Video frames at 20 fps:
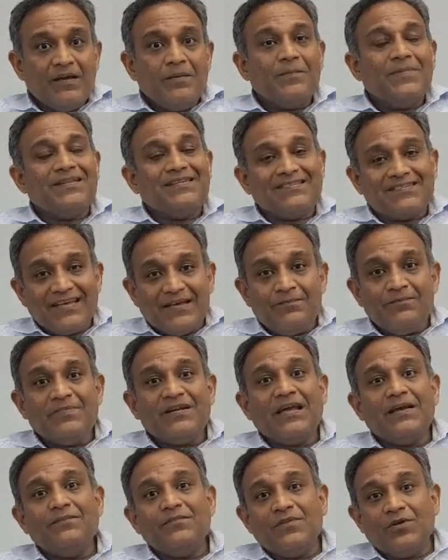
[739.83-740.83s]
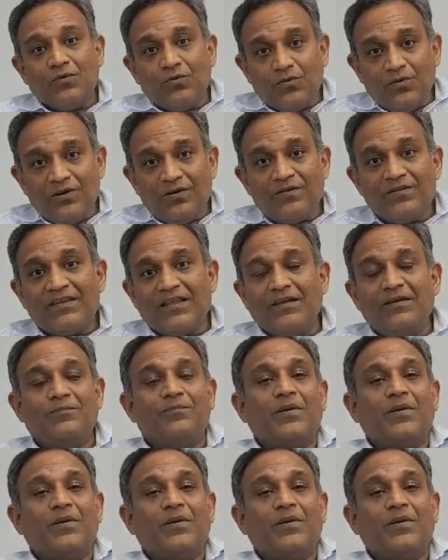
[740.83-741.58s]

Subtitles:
But at the same time, the whole thing